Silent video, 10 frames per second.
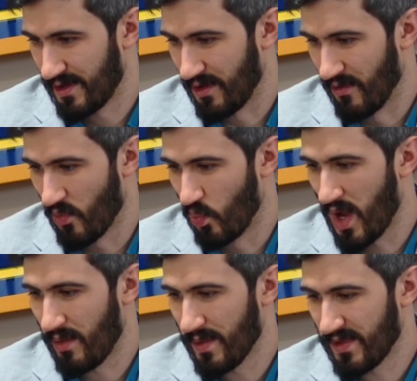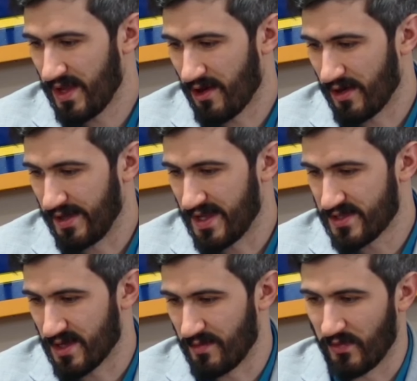overwhelmingly are
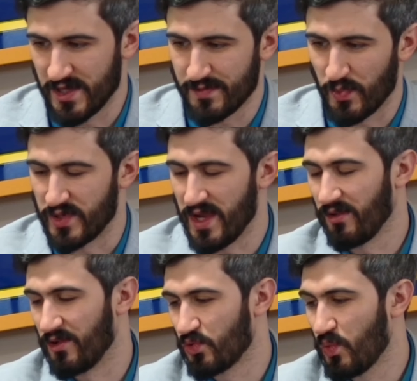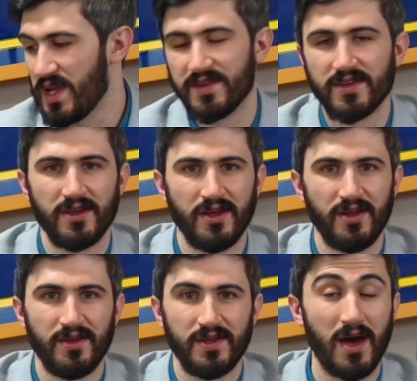against him for this particular tweet.
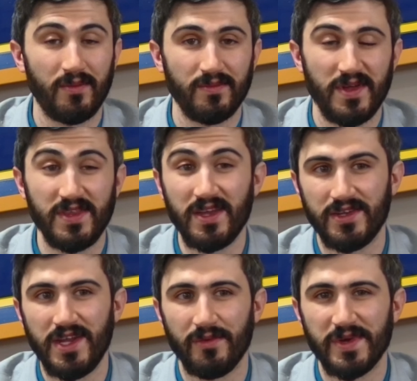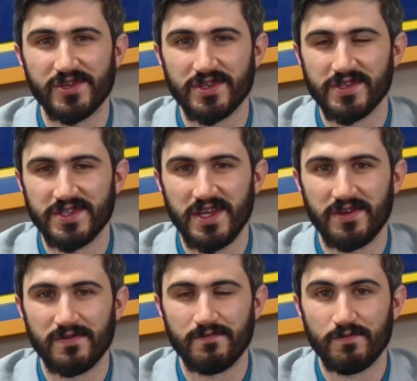Now, at the end of the day, it'll be interesting to
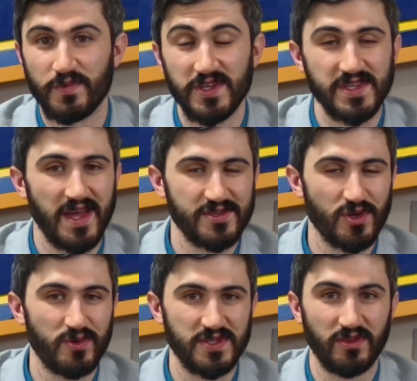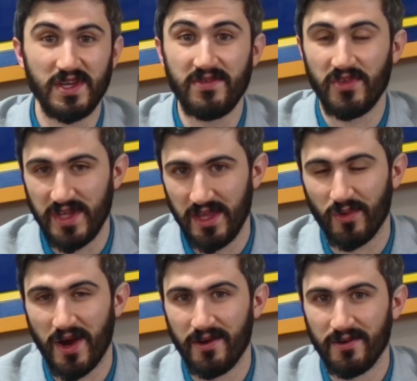see, does Candace Owens leave the Daily
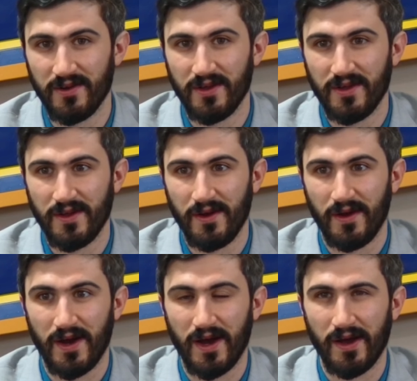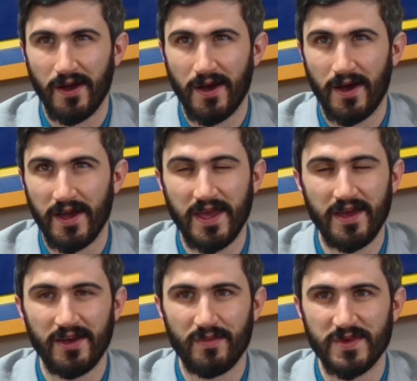Wire? I
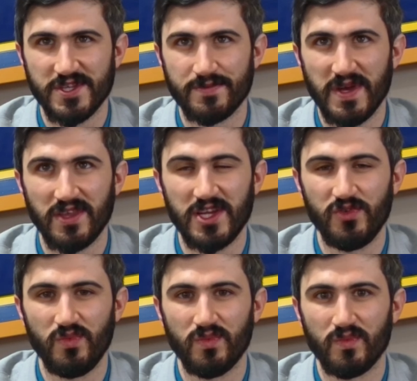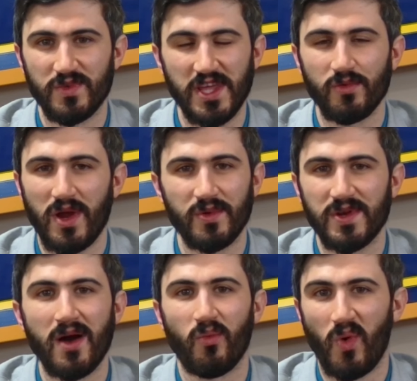can't help but suspect the Daily Wire would
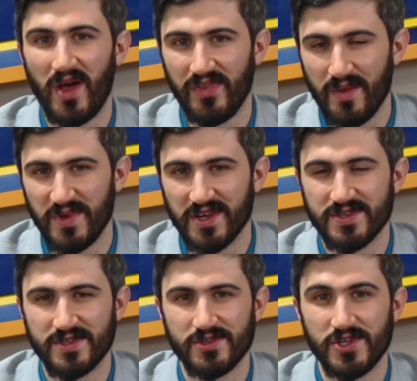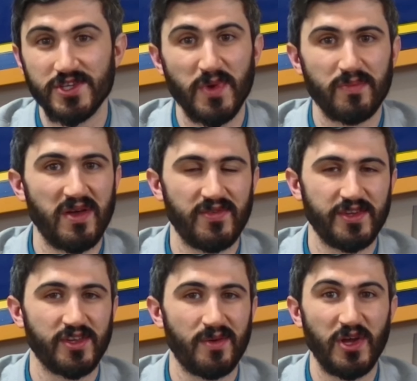not want that because she's a big benefit
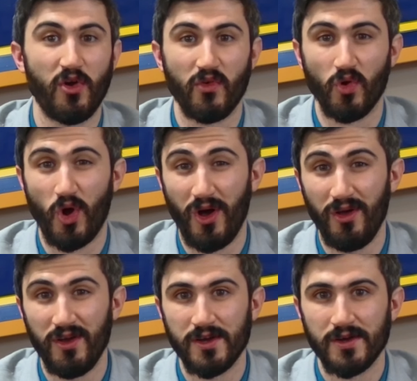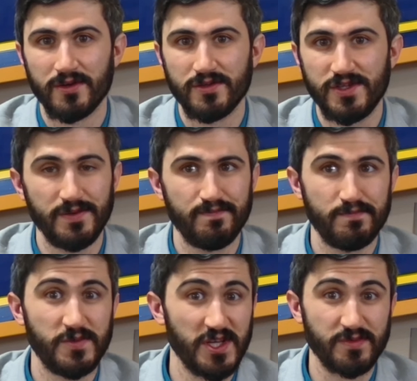to the company overall. She
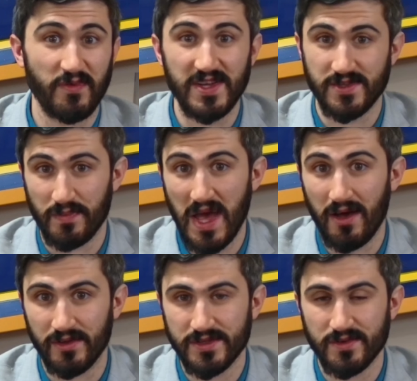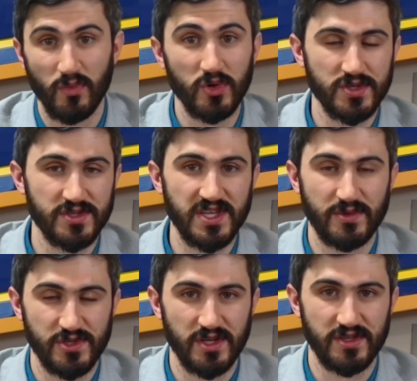does provide some balance. Most of the
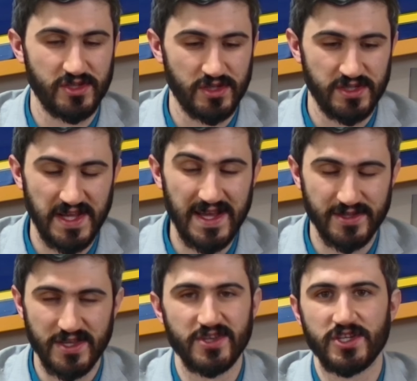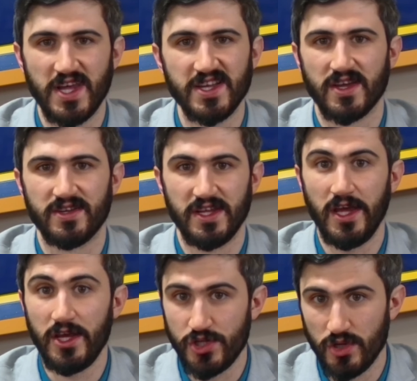statements and the stances that she takes on
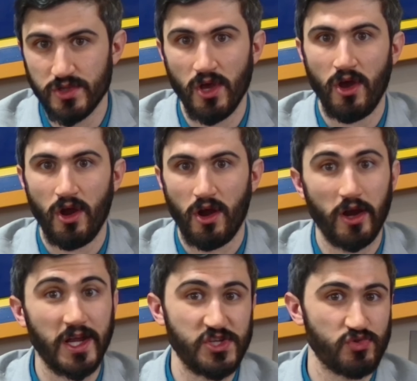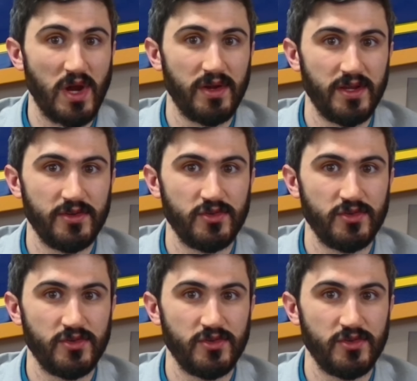issues are contrarian